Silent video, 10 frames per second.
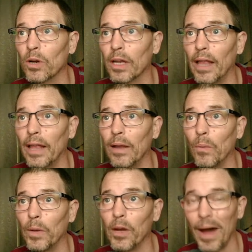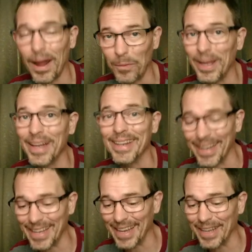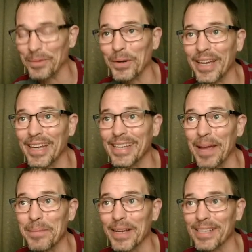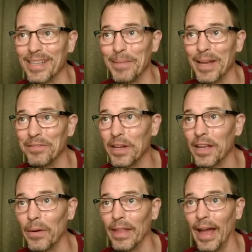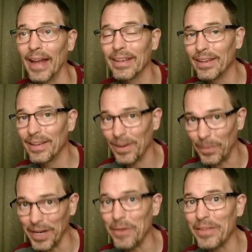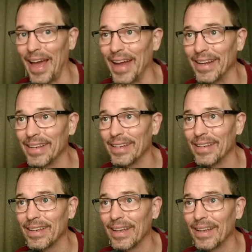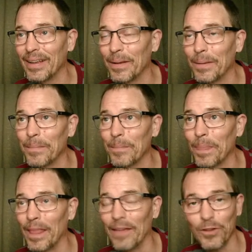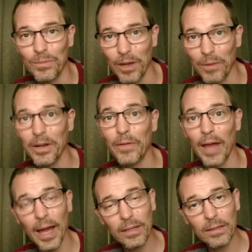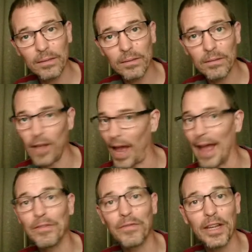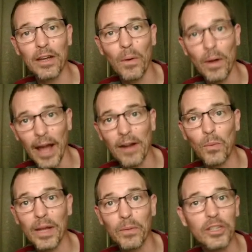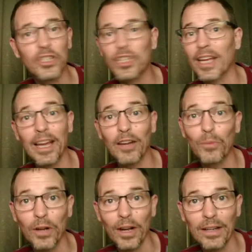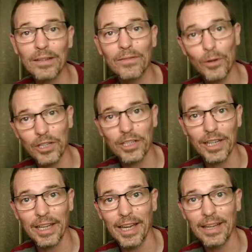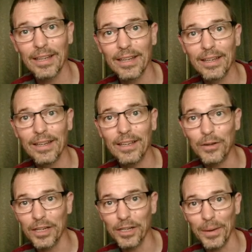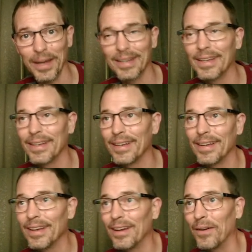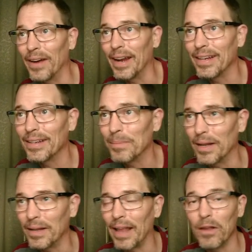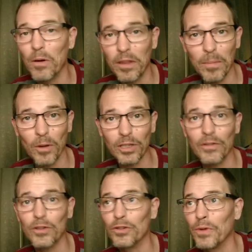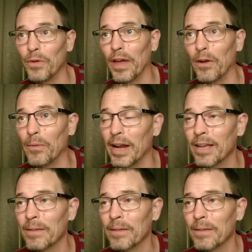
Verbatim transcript: and then we know how to win a king and a rook endgame because I made a video on that. We know that. If you don't know that, I have a video on how to win with just a king and a rook versus a king. You can do it. All right, but I know that most of you do know that already.